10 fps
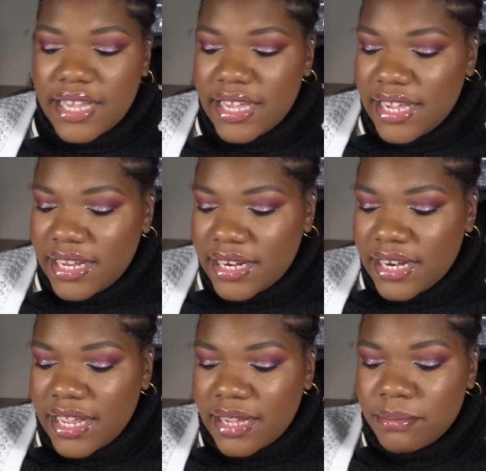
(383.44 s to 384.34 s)

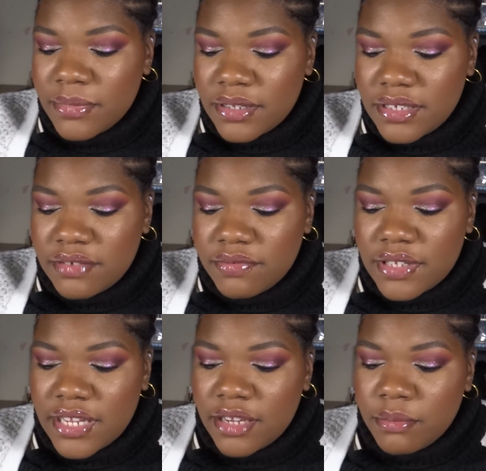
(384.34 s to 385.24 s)
and I'm not
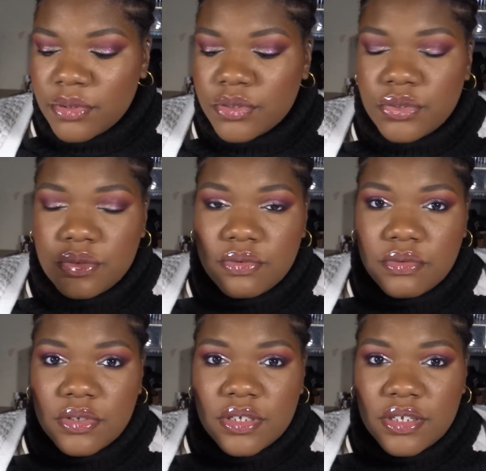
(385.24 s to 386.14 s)
even able to
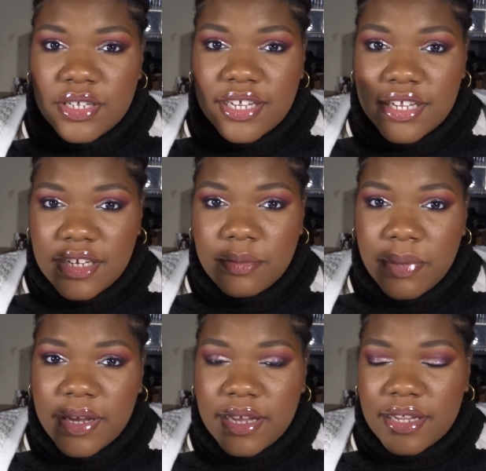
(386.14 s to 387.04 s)
hit
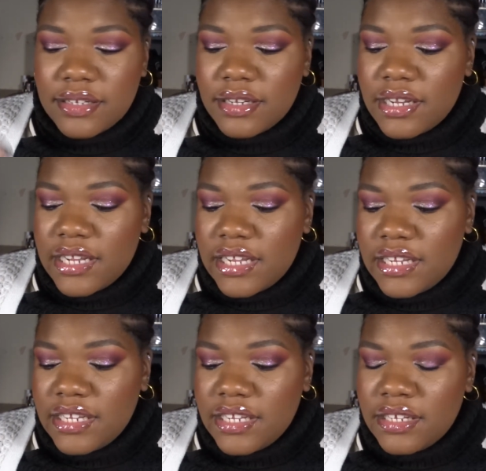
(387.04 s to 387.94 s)
pan
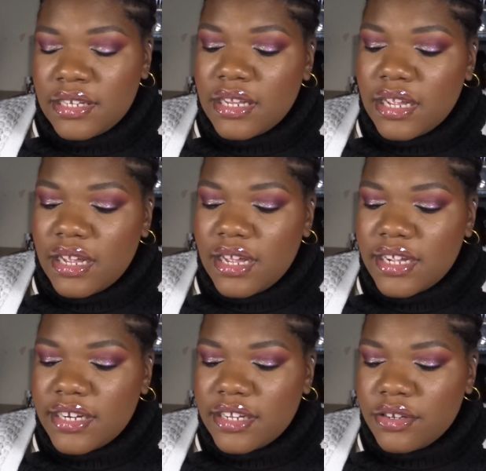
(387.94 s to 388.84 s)
in a
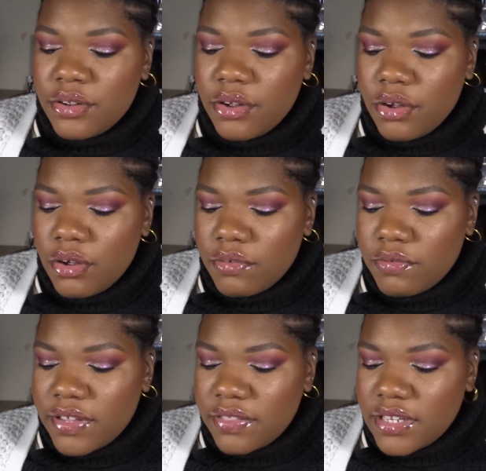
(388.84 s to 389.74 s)
highlighter of,
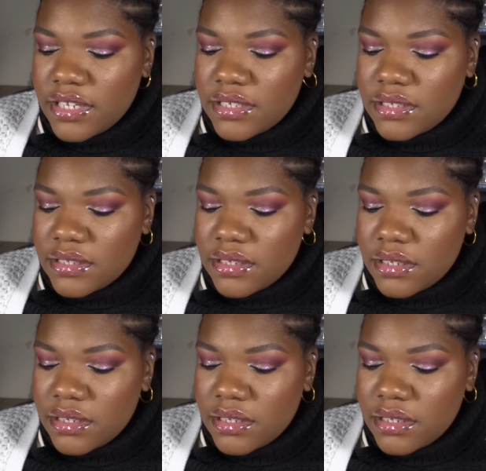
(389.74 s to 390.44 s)
I think it's